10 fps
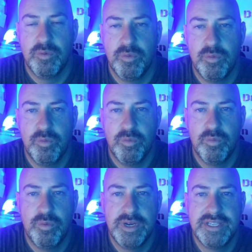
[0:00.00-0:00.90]

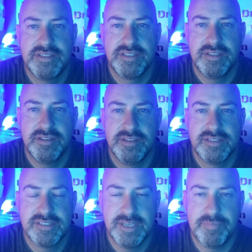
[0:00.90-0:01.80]
what is
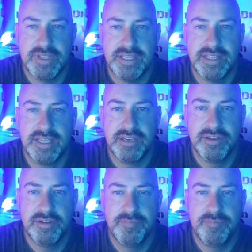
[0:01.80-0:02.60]
something that